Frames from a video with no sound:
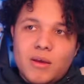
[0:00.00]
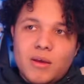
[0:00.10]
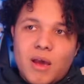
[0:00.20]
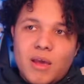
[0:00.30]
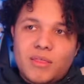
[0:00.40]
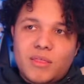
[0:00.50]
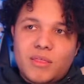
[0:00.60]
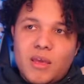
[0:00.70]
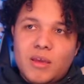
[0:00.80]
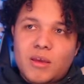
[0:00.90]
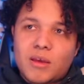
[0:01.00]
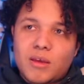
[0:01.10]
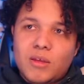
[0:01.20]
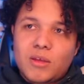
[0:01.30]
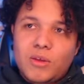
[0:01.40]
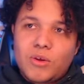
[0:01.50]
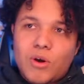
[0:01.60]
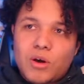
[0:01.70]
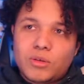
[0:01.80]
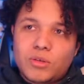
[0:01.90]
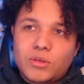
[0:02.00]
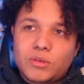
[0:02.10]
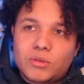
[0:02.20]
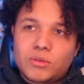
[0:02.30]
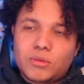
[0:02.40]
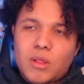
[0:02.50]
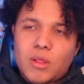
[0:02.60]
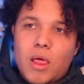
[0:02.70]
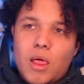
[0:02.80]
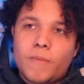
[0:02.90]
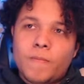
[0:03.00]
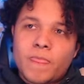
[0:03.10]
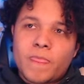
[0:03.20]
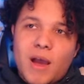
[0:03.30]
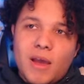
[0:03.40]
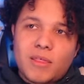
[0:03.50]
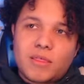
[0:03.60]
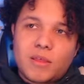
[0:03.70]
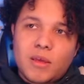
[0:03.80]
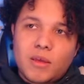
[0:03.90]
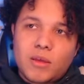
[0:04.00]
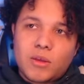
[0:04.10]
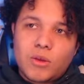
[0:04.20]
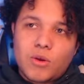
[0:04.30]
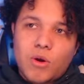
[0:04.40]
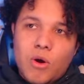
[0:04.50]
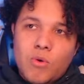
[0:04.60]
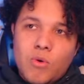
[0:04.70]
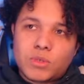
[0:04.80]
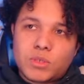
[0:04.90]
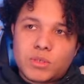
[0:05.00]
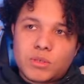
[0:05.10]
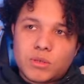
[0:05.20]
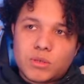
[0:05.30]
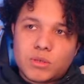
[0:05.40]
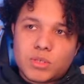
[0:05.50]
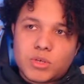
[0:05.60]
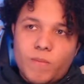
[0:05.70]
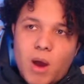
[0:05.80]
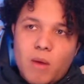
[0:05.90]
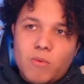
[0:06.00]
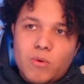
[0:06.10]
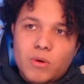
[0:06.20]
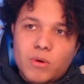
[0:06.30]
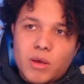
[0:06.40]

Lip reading: I think you're on. I think your own survival.